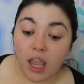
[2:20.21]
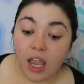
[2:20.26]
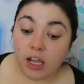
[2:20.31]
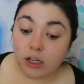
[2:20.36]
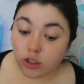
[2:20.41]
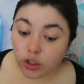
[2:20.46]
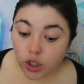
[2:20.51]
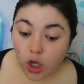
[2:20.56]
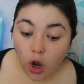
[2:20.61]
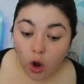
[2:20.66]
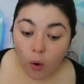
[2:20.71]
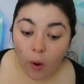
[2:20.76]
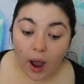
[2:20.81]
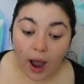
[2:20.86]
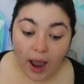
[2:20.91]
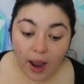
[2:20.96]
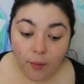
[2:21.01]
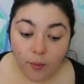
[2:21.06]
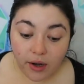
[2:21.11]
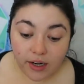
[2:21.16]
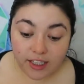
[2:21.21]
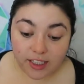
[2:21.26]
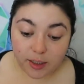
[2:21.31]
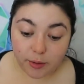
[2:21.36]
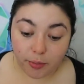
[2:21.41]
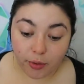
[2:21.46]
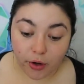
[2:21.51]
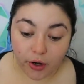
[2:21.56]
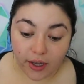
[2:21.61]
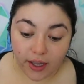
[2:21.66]
And so I wanted
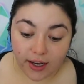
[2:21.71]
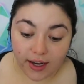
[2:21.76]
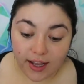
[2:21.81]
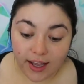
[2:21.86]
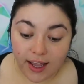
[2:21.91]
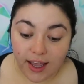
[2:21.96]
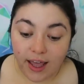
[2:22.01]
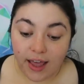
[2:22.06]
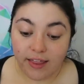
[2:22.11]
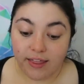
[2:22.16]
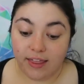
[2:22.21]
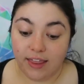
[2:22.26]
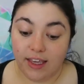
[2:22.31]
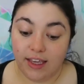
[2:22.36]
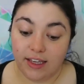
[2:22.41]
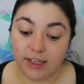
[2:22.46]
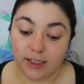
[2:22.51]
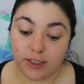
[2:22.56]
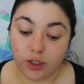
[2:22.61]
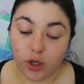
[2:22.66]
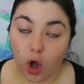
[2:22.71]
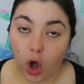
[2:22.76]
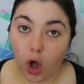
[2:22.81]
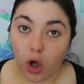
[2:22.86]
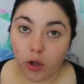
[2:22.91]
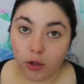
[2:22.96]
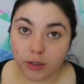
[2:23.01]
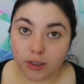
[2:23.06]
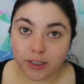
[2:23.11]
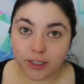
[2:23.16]
to put these
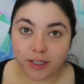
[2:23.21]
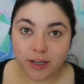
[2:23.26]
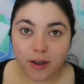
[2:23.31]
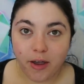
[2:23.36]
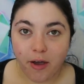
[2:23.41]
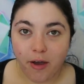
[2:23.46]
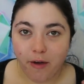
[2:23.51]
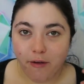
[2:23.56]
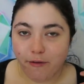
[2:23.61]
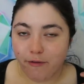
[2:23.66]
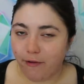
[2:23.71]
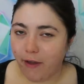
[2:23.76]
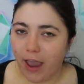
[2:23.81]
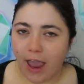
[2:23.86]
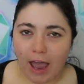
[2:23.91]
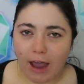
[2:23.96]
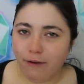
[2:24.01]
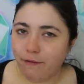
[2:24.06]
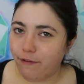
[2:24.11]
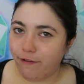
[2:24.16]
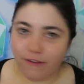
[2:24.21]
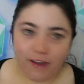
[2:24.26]
cult fan